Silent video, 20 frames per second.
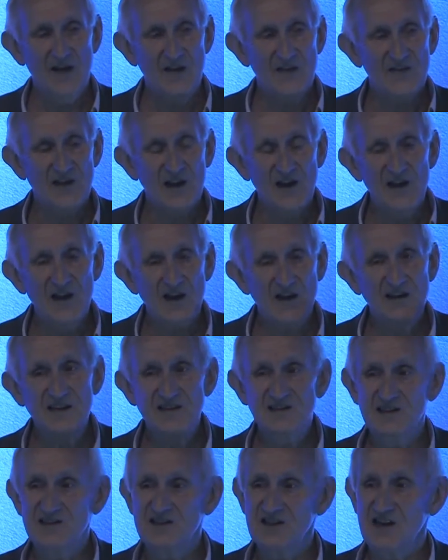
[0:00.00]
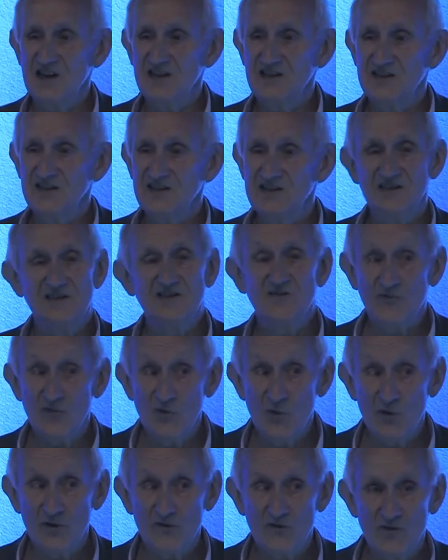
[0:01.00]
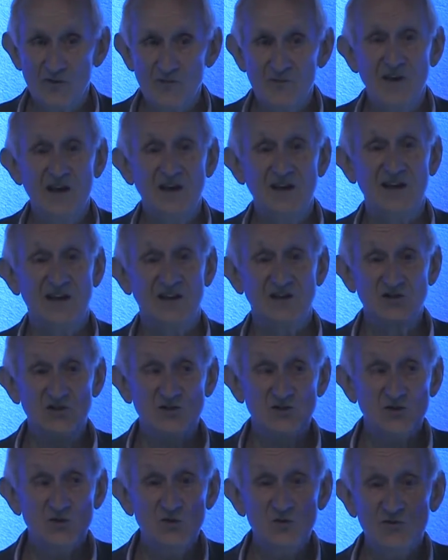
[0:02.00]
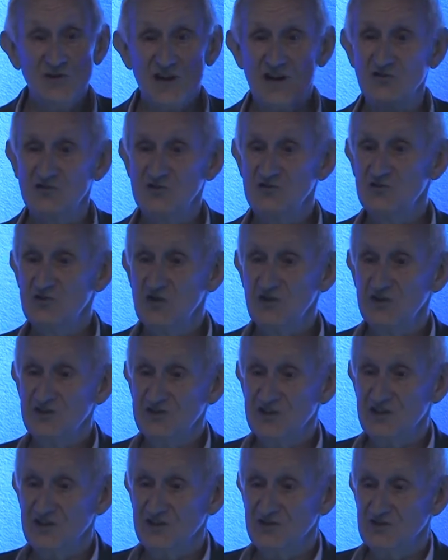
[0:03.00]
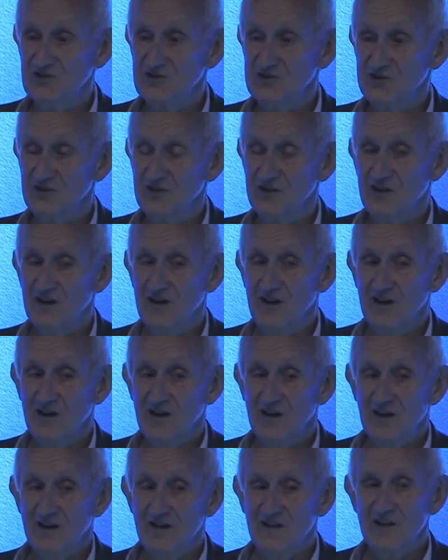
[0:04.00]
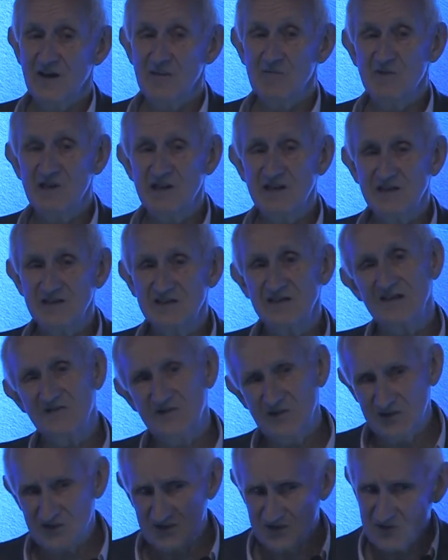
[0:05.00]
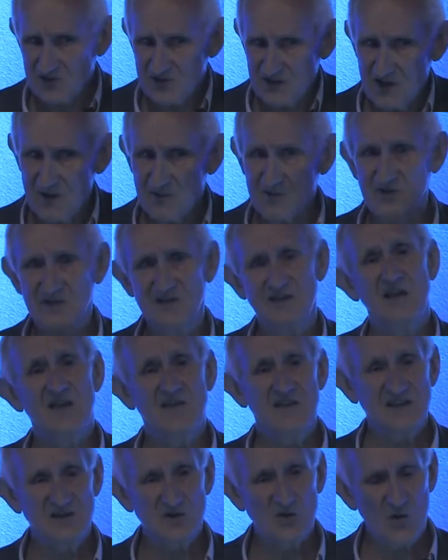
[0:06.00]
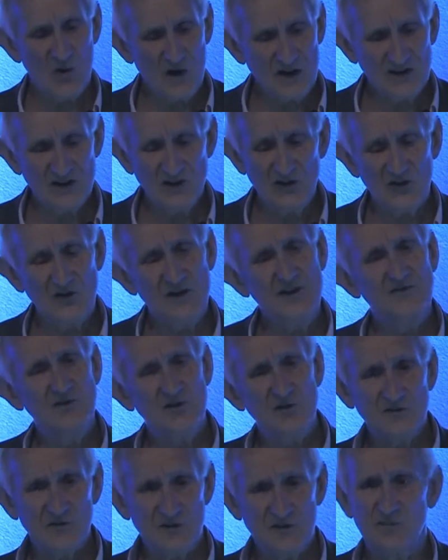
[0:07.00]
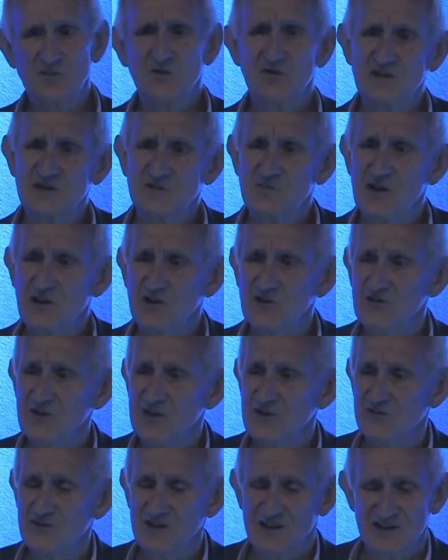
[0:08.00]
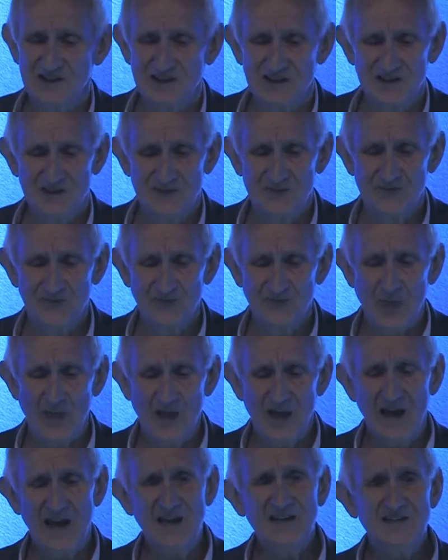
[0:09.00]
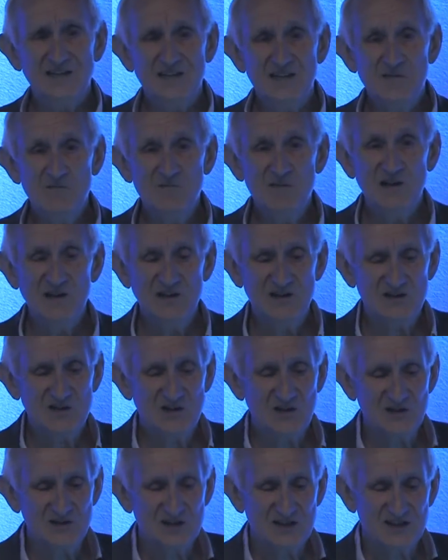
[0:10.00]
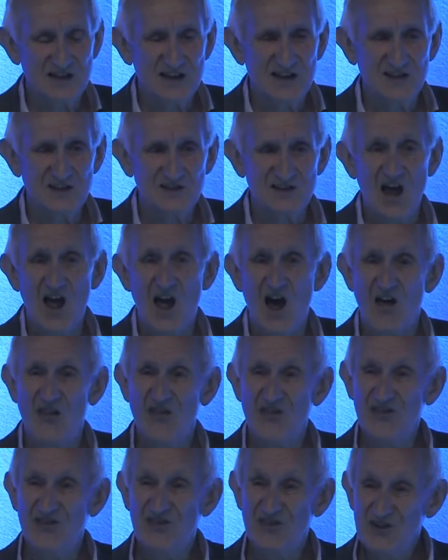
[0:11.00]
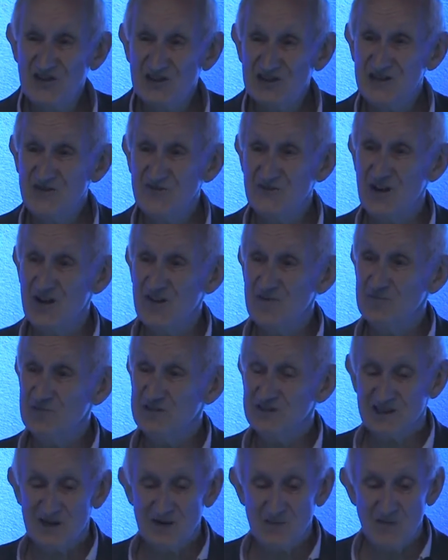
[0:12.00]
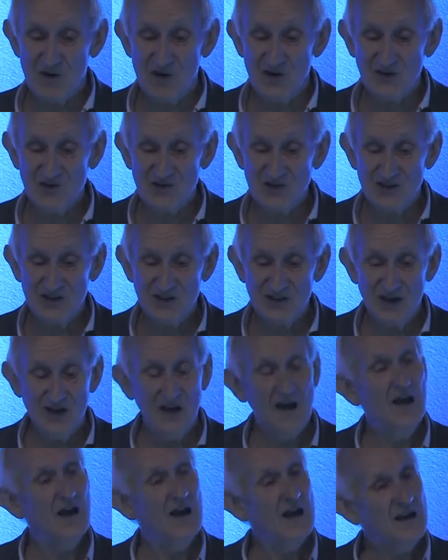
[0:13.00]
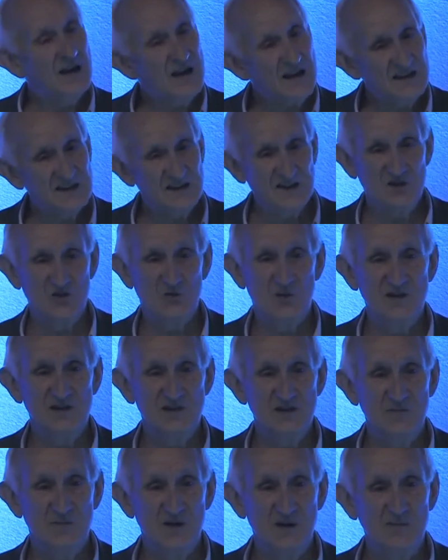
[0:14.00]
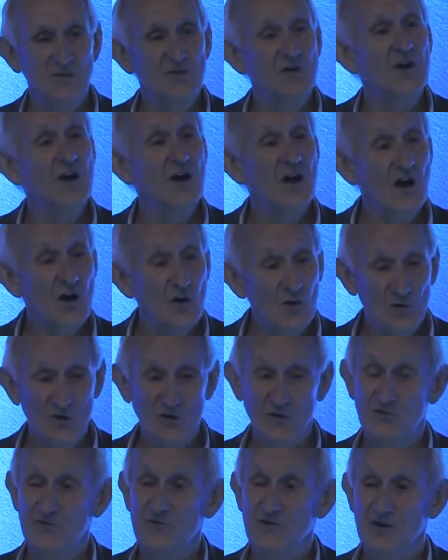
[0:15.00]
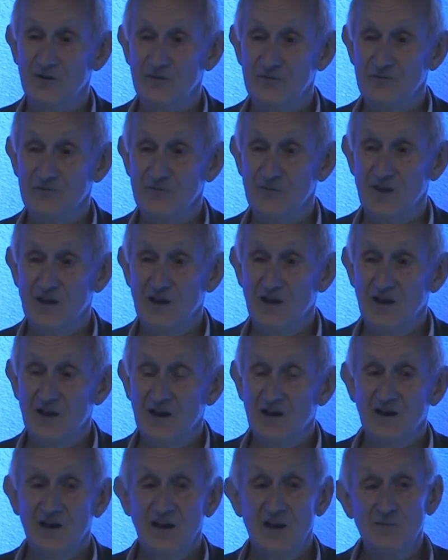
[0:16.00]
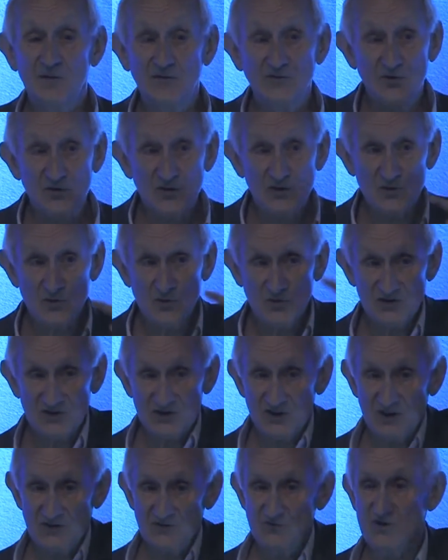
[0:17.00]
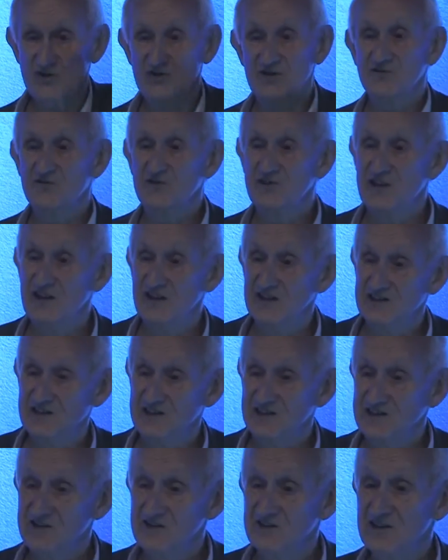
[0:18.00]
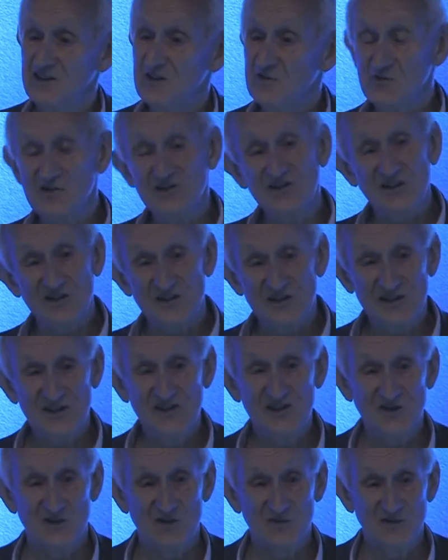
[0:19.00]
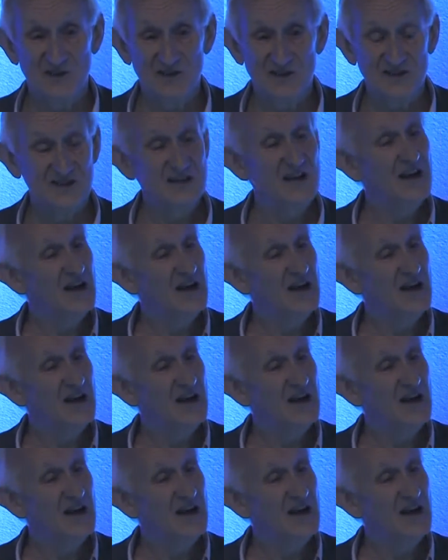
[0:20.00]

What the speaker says: The lucky designers, 4 of them, get $2,000 each. That means, if you can do the numbers, there's quite a lot left over to put a smile on their faces. $18 million sales, a 35% margin, less than 20 people, whole lot of fun. Now, before you all start rushing for the exits and thinking we'll start a T-shirt business,